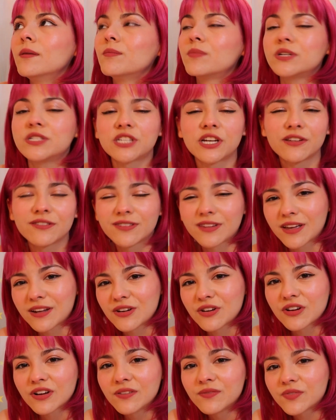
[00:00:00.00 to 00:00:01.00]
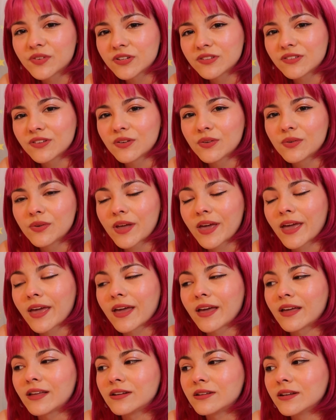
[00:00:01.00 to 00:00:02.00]
push outside your comfort zone,
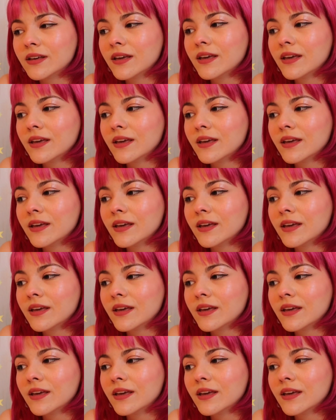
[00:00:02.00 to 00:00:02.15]
and